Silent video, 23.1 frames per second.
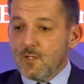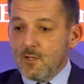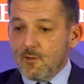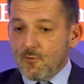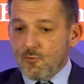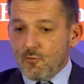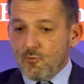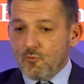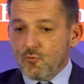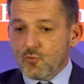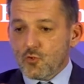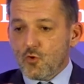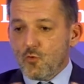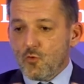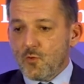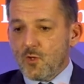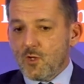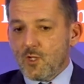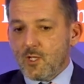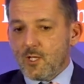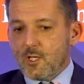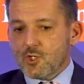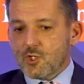in close
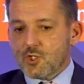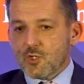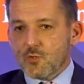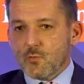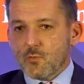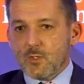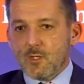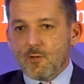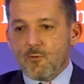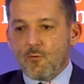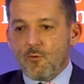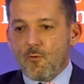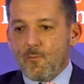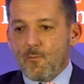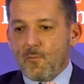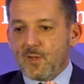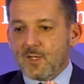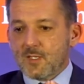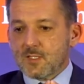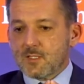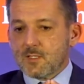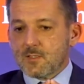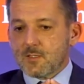communication with the
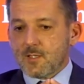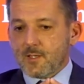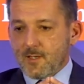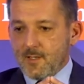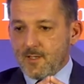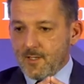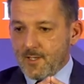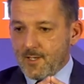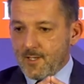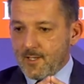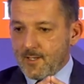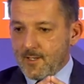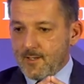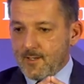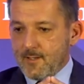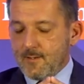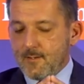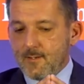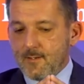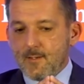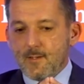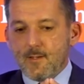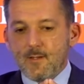companies that are
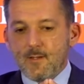currently